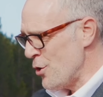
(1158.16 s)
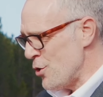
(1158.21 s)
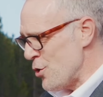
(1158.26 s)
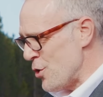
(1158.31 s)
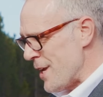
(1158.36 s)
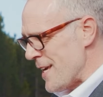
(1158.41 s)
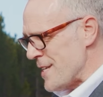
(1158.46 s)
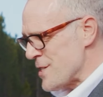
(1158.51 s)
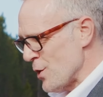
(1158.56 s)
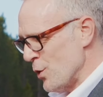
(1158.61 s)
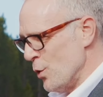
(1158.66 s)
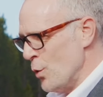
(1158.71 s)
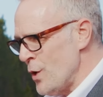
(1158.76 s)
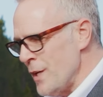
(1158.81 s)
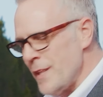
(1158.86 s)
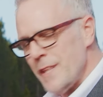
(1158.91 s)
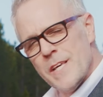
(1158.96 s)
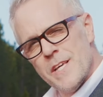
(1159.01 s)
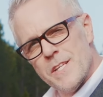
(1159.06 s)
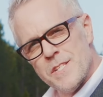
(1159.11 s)
You need to look
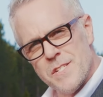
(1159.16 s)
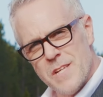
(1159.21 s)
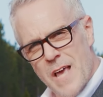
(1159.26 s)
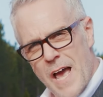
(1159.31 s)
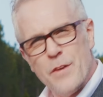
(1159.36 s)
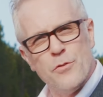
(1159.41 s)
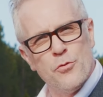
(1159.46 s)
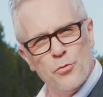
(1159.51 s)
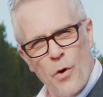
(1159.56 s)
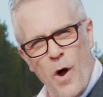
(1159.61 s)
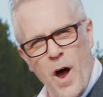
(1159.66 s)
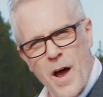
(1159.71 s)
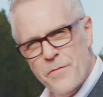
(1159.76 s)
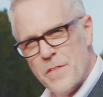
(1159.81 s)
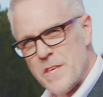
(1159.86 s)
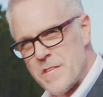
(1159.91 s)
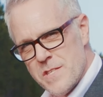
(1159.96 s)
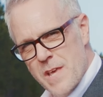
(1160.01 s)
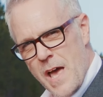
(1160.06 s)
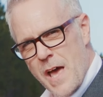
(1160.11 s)
at this and drive
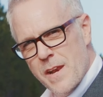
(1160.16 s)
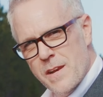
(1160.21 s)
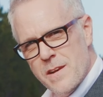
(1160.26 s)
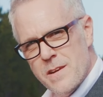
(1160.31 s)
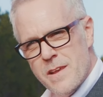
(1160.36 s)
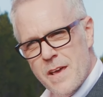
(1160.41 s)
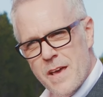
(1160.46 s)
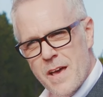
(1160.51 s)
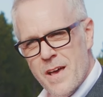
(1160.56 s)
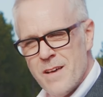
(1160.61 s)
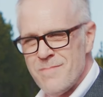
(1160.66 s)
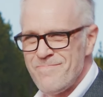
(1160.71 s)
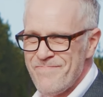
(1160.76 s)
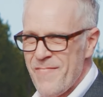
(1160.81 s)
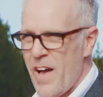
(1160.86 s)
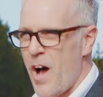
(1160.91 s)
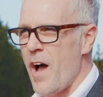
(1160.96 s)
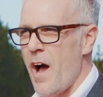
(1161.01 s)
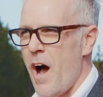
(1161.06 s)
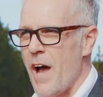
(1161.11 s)
this and
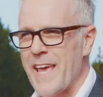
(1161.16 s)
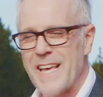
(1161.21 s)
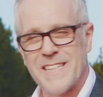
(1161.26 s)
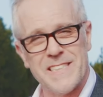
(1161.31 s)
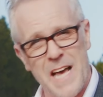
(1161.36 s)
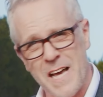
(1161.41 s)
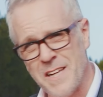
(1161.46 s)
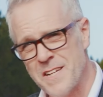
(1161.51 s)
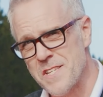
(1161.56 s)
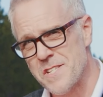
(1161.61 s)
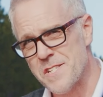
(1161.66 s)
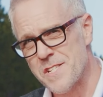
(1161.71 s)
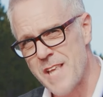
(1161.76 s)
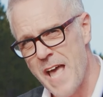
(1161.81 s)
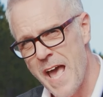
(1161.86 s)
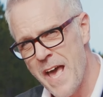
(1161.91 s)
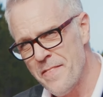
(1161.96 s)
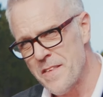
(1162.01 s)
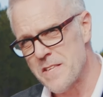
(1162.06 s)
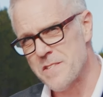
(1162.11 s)
I guess
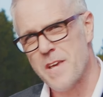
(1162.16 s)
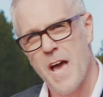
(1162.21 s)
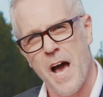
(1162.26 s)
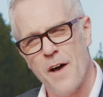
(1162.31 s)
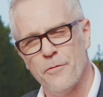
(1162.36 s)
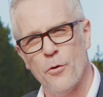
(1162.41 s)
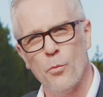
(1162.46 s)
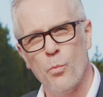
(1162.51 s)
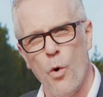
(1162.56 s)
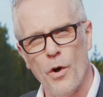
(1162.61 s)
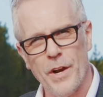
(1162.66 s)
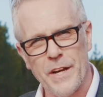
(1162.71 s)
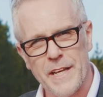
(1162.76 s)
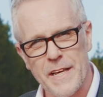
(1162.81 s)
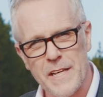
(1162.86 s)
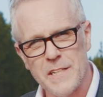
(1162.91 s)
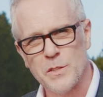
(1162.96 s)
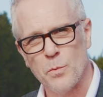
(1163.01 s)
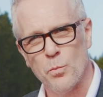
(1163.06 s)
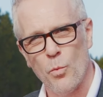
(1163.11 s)
understand this car for what it
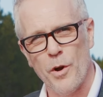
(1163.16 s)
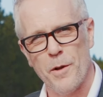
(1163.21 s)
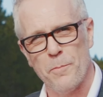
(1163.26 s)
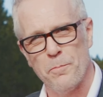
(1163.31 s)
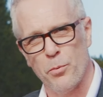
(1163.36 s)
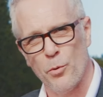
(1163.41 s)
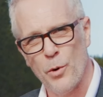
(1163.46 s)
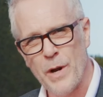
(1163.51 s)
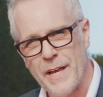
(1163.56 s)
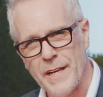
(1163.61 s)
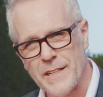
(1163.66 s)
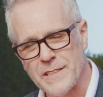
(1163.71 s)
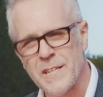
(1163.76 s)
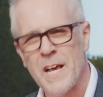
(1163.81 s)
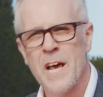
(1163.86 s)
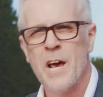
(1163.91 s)
is and what it brings,